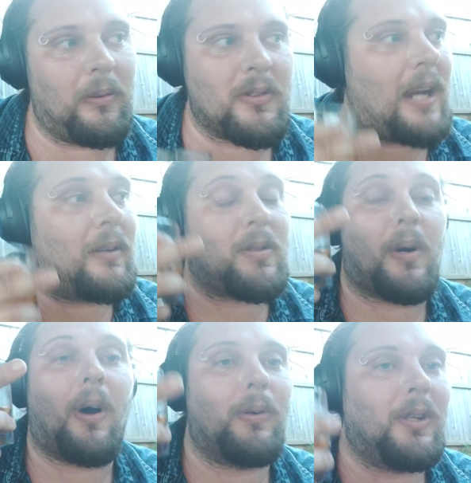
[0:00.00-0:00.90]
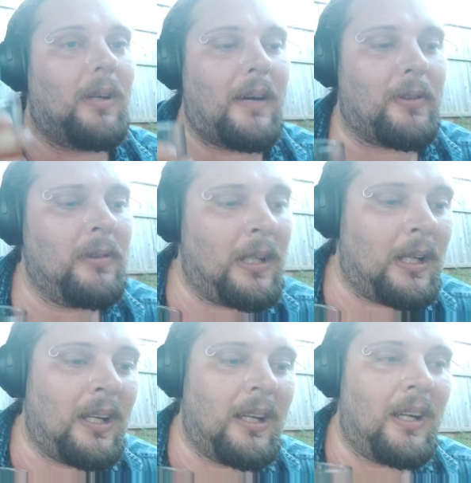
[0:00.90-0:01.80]
It'll take it to a whole new level.
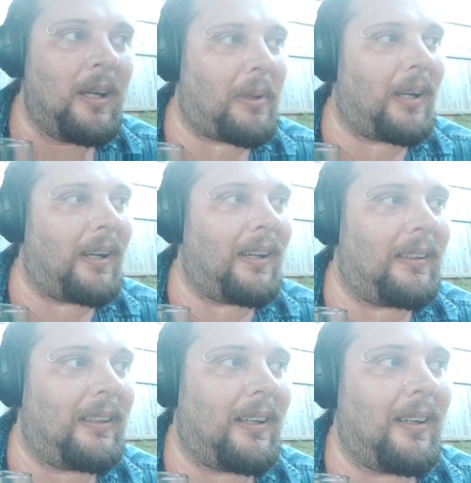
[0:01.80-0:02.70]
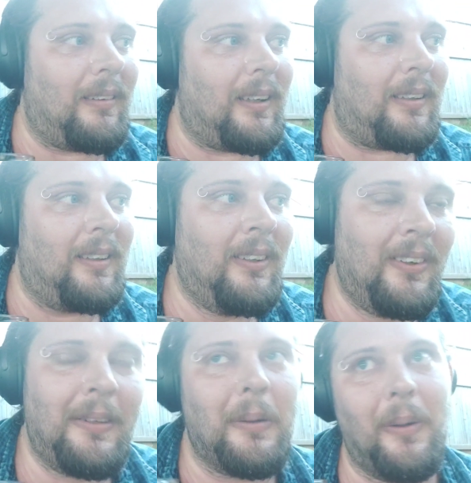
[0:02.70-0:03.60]
But,
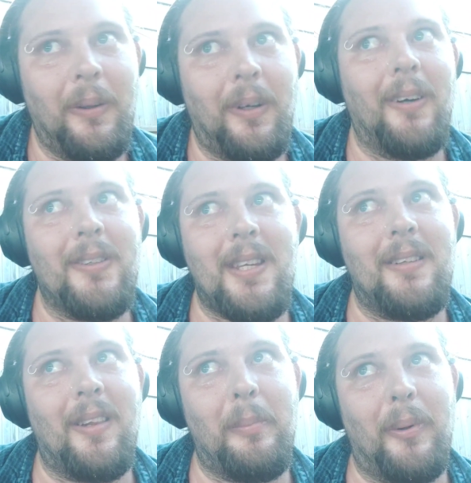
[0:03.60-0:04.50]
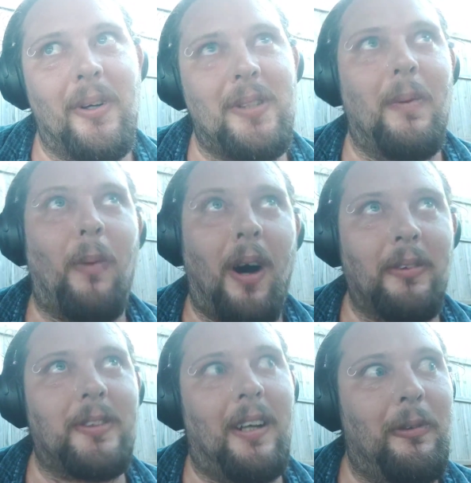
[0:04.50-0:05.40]
who goes into the bush with
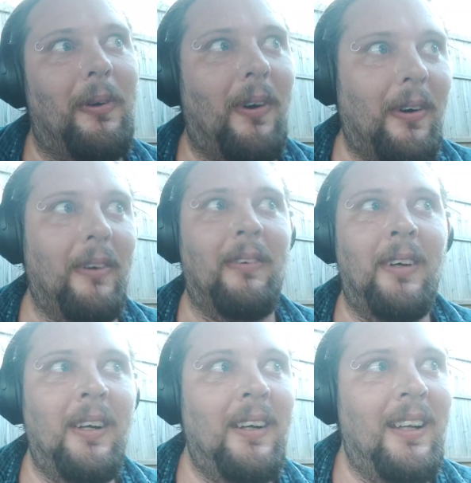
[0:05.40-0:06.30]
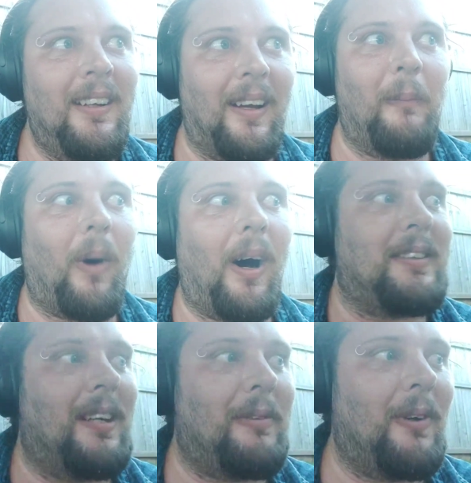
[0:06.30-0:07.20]
white truffle oil? Like white
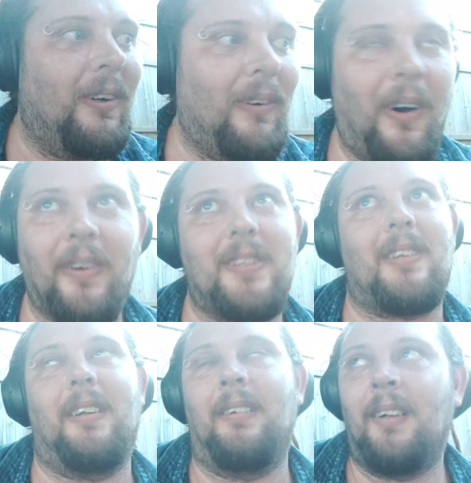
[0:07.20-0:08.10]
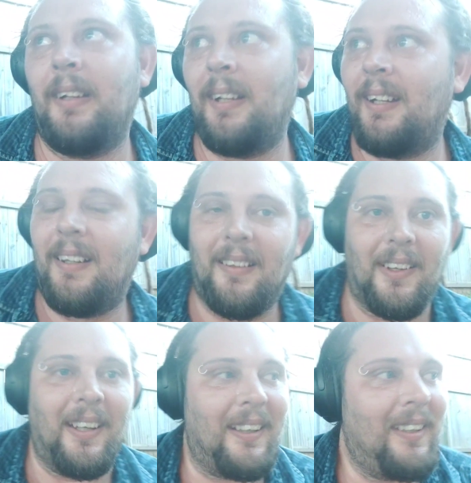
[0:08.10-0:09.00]
truffle oil, honestly.
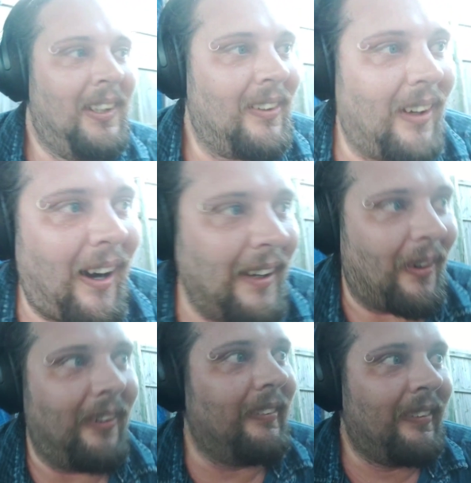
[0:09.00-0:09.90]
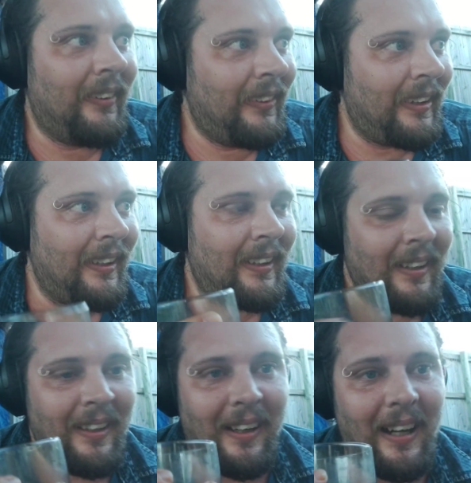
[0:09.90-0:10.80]
I don't.
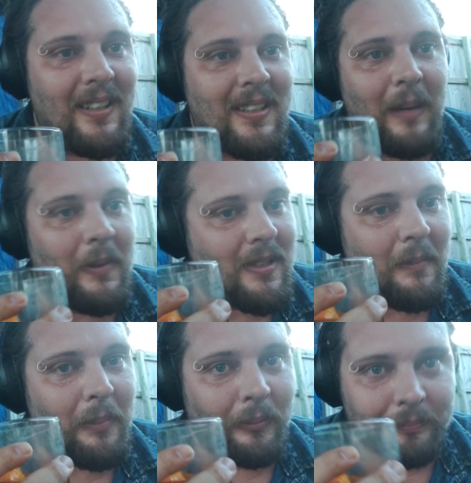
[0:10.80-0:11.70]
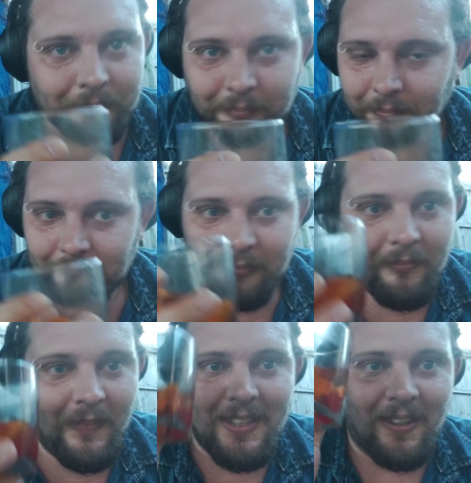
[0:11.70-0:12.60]
I just keep it simple.
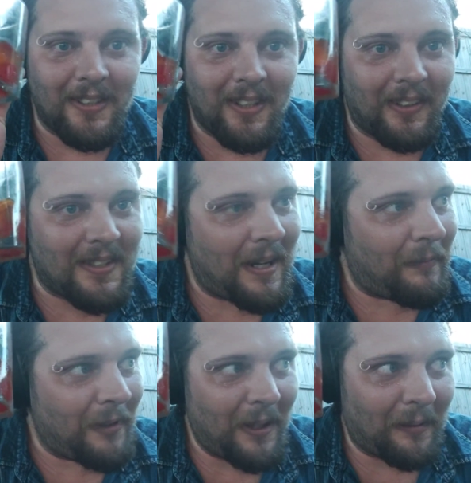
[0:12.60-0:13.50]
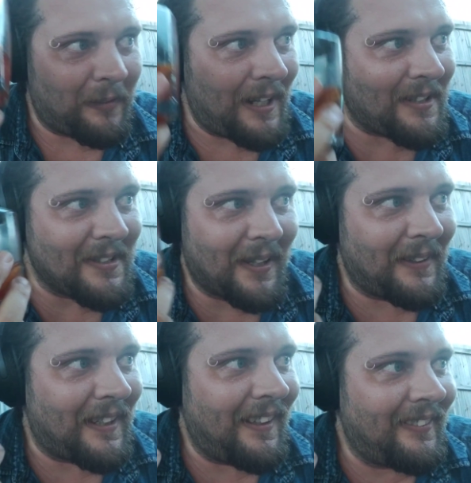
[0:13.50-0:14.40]
As long as I got the stuff for the old fashions, I
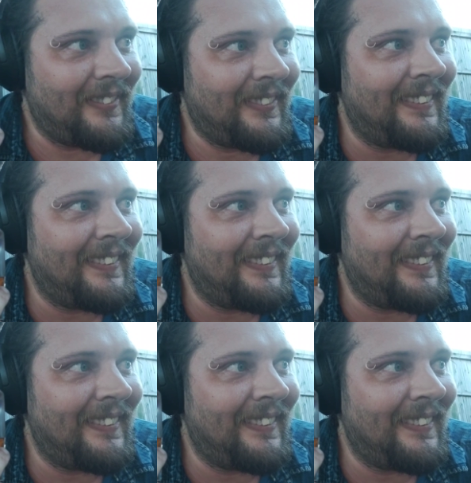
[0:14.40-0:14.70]
don't care.